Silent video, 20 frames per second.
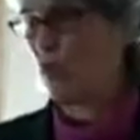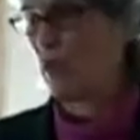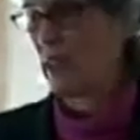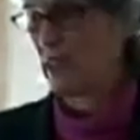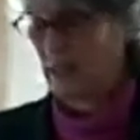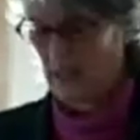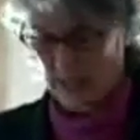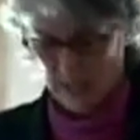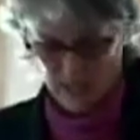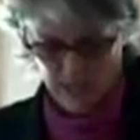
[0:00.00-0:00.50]

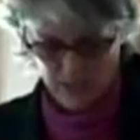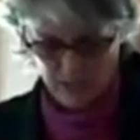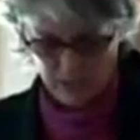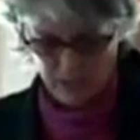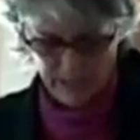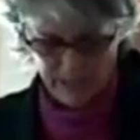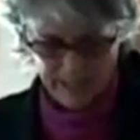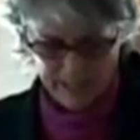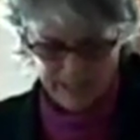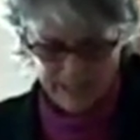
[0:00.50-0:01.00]
it doesn't
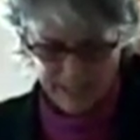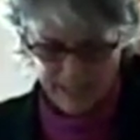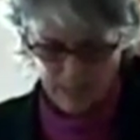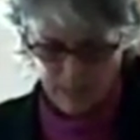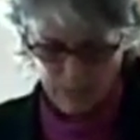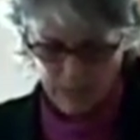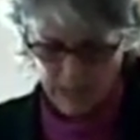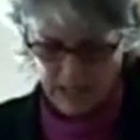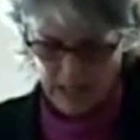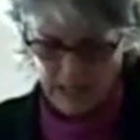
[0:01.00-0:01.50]
affect
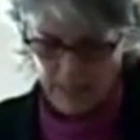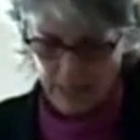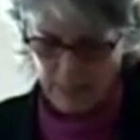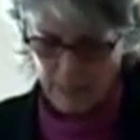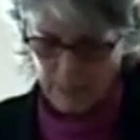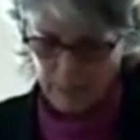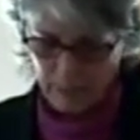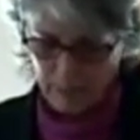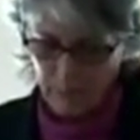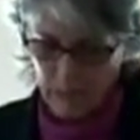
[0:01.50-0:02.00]
anybody.
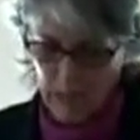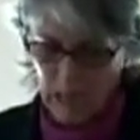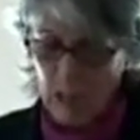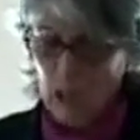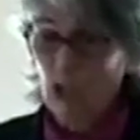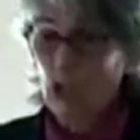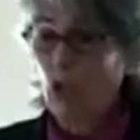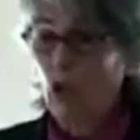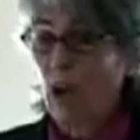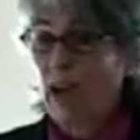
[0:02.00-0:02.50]

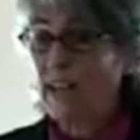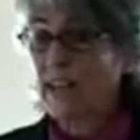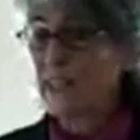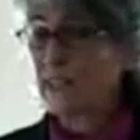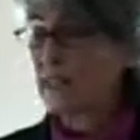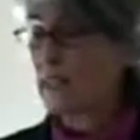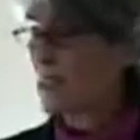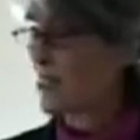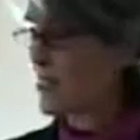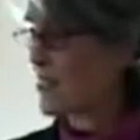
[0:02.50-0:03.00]
Do I
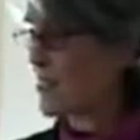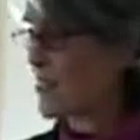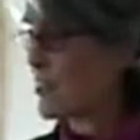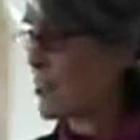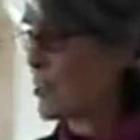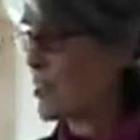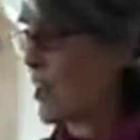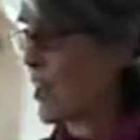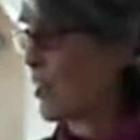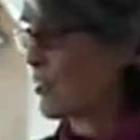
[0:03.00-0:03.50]
stick to
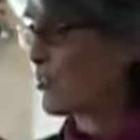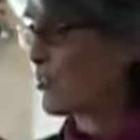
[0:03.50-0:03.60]
this